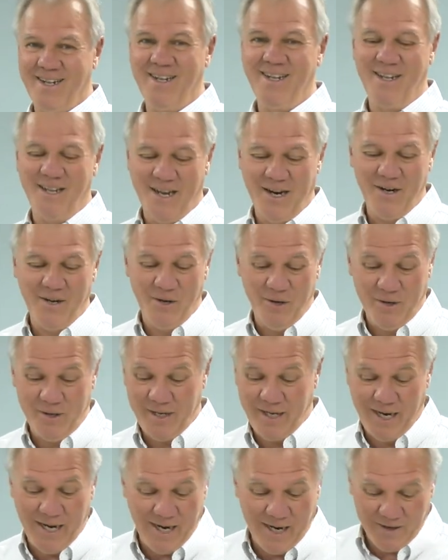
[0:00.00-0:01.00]
they're
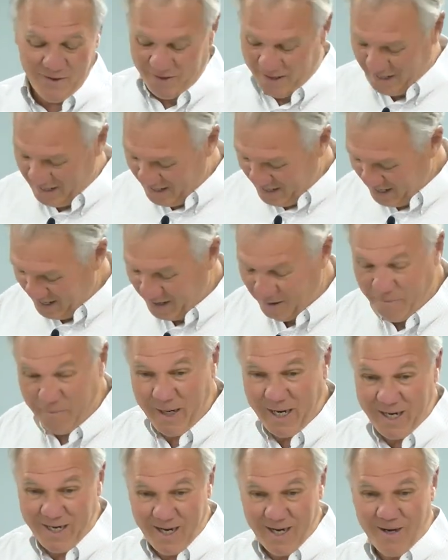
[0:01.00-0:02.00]
doing, yeah, right now,
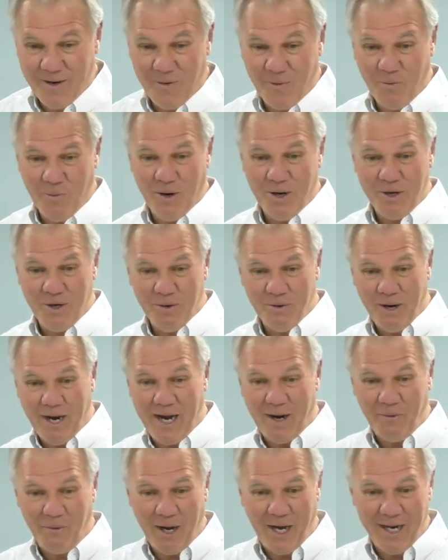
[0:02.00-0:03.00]
man. They know where
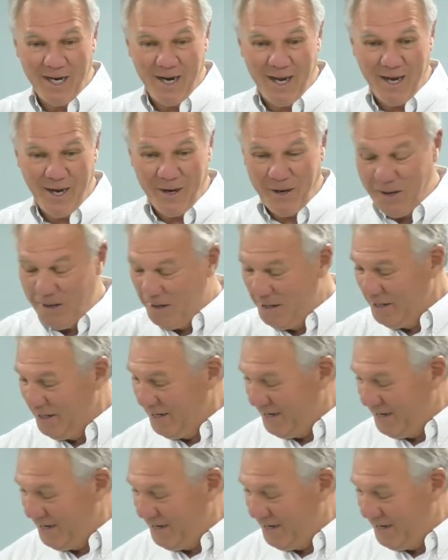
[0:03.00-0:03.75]
you're at right now.